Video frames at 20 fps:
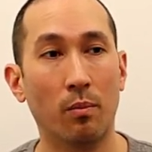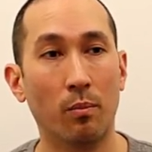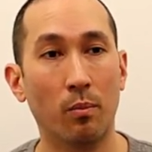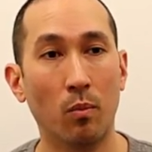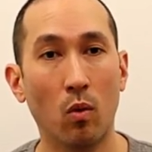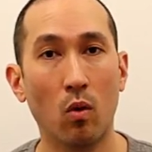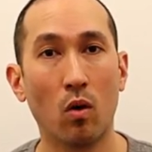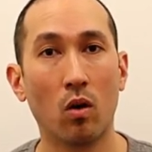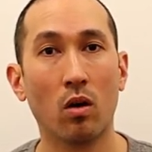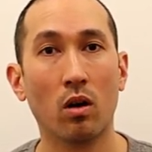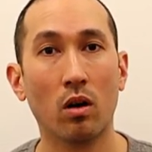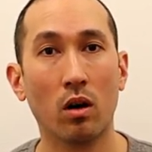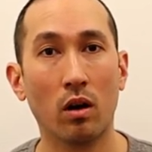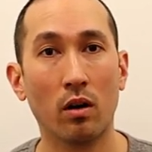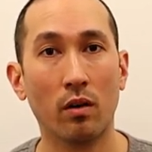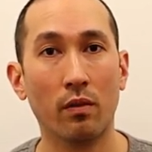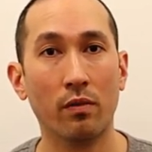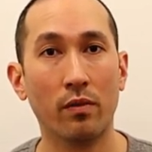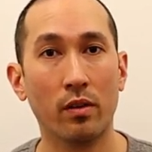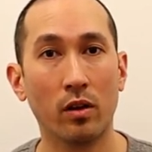more
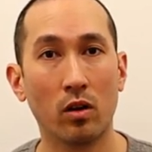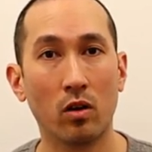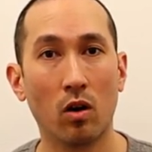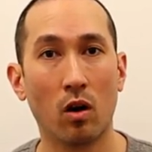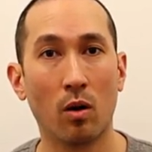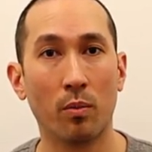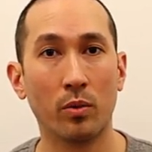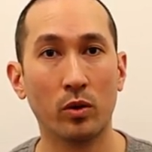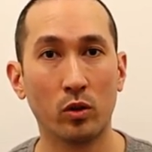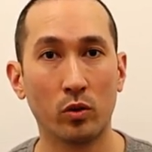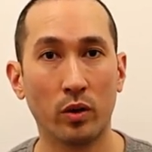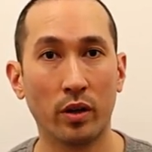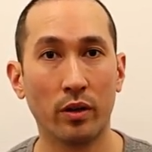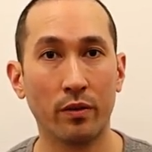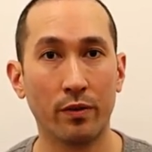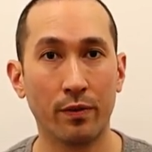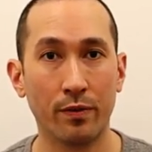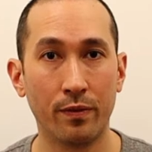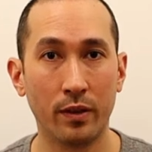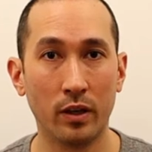of the carpentry
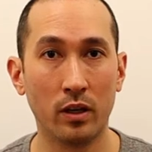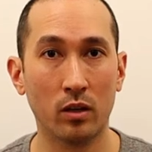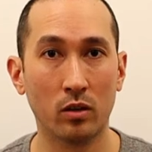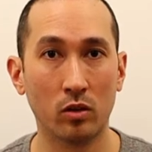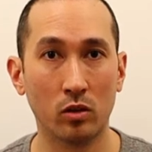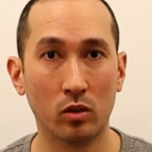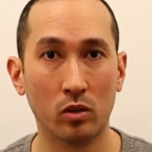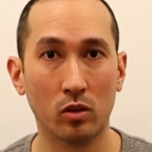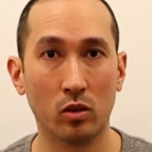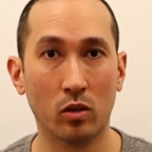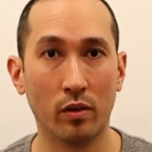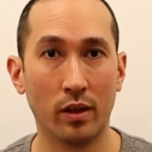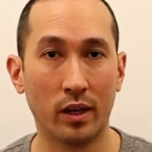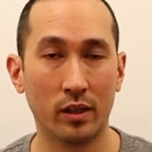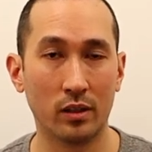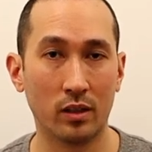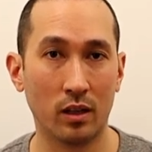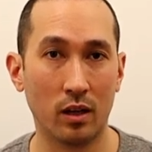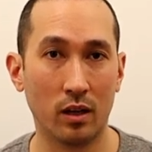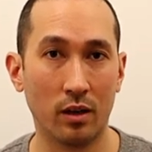field. So
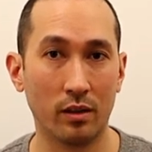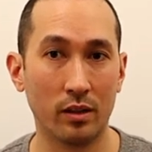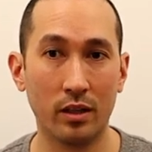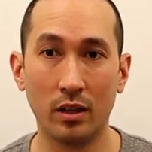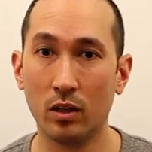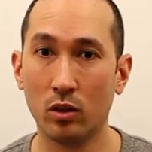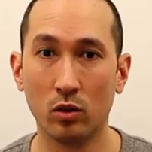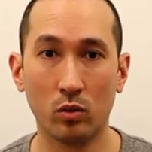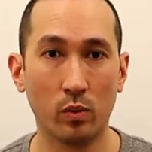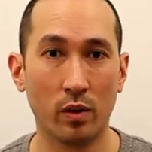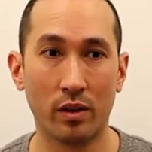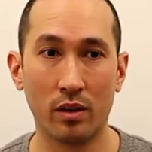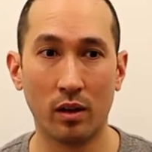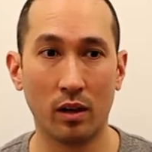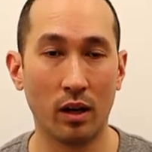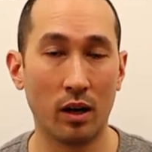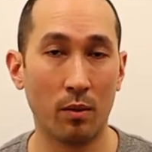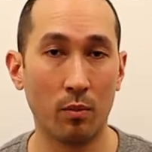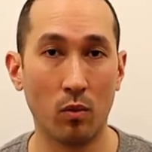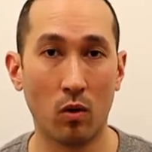that deals with a
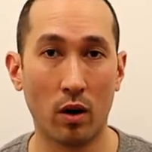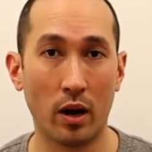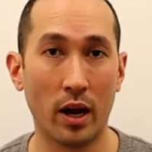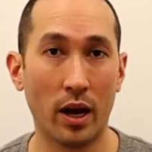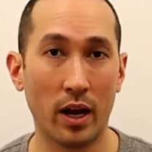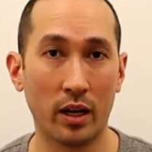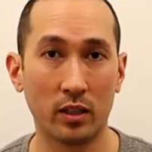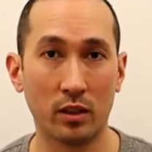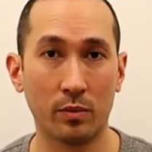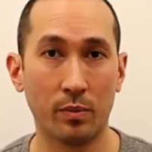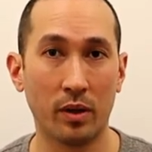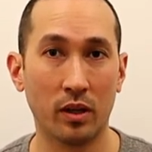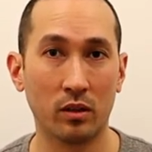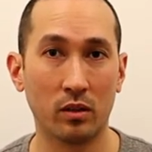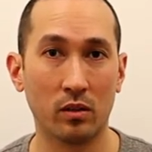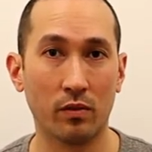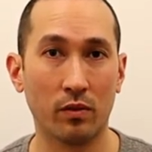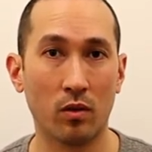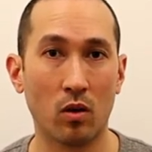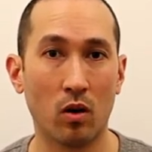lot more
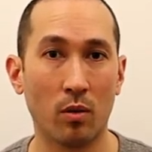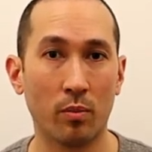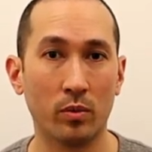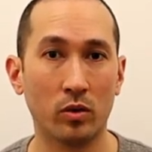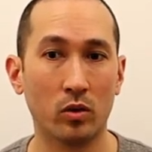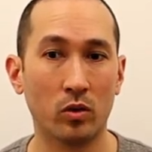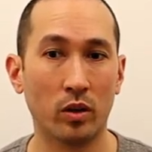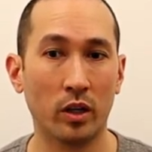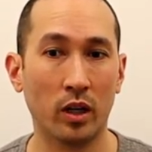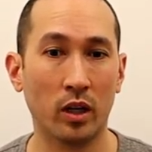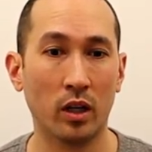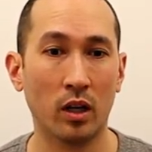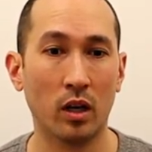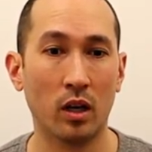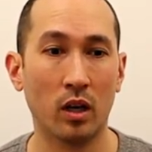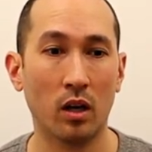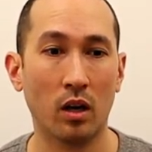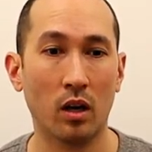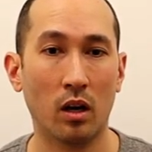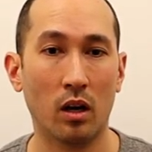aspects of carpentry,
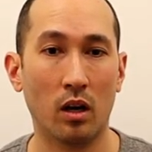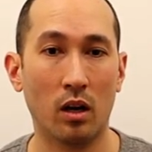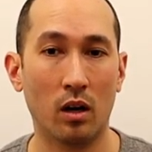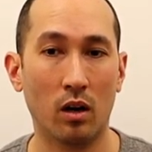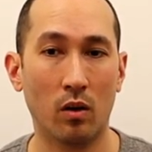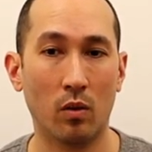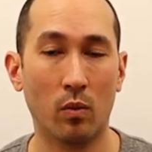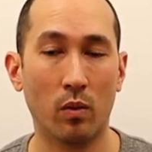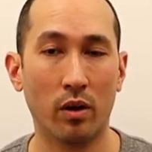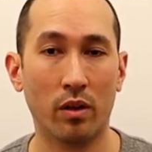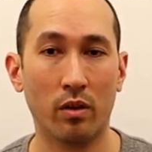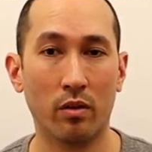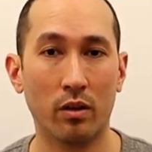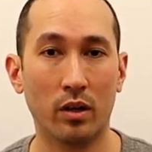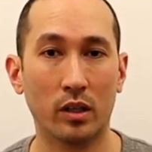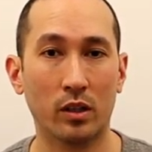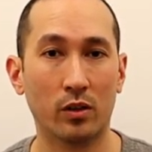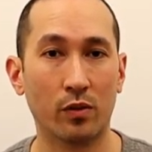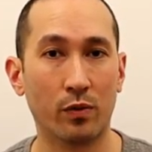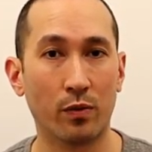uh, whether
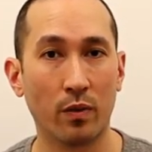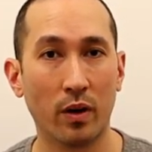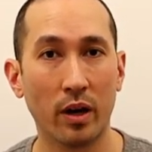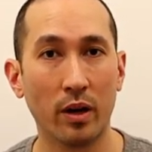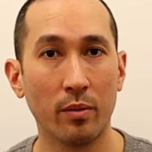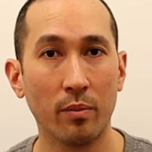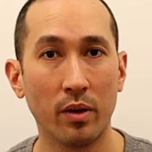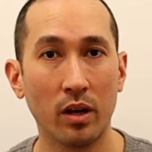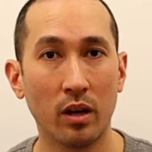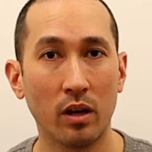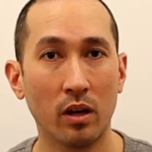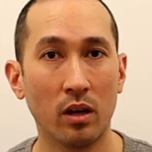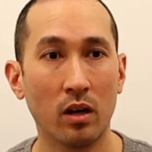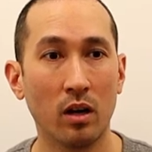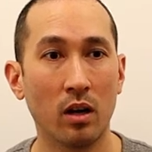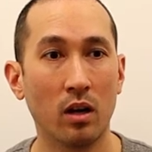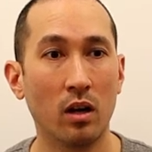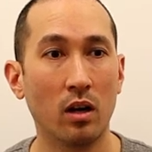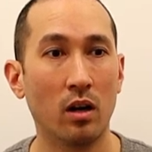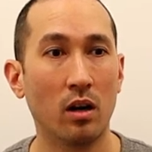it's
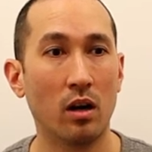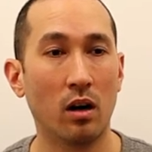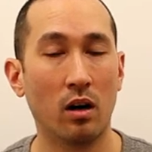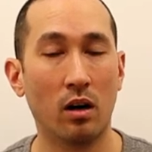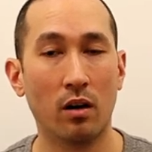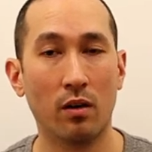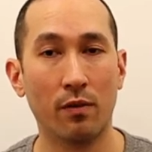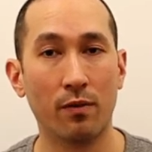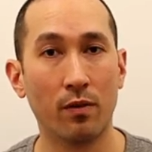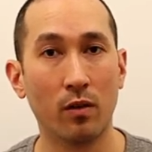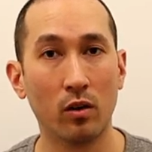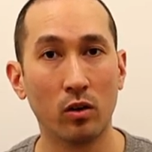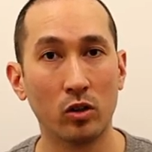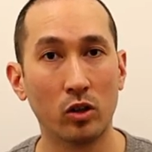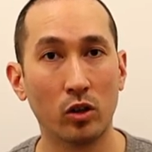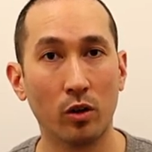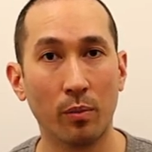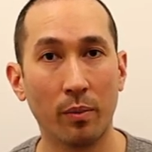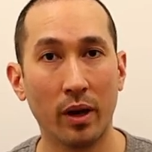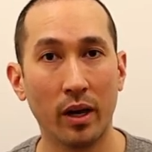framing, uh,
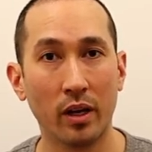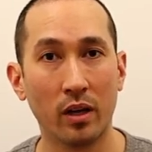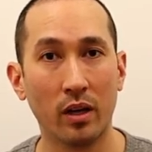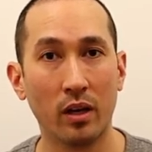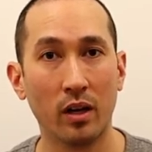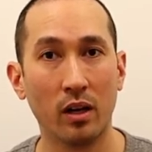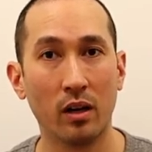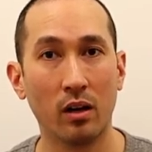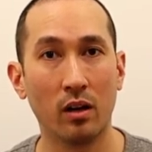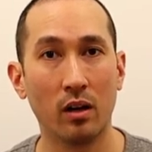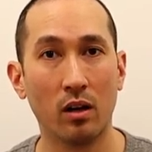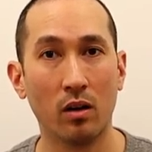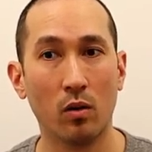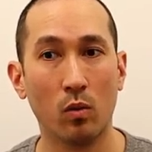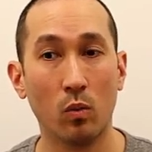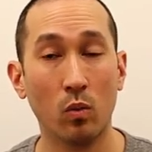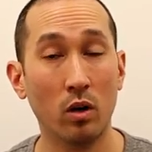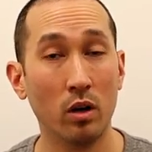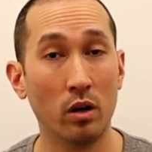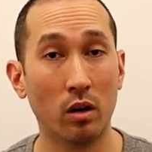furniture making,
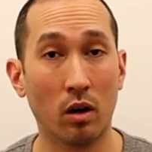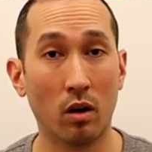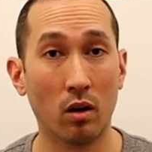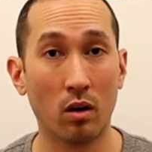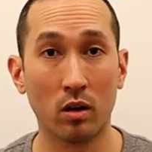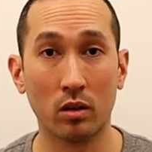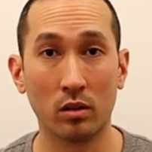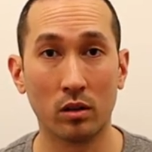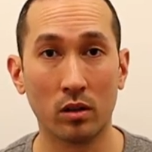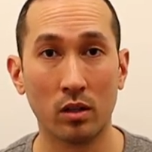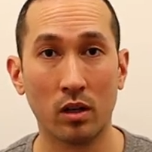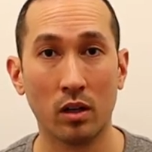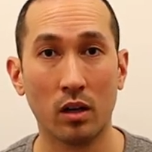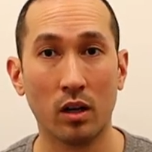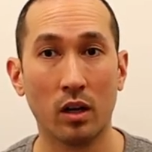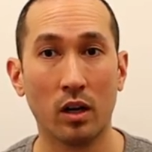wood art.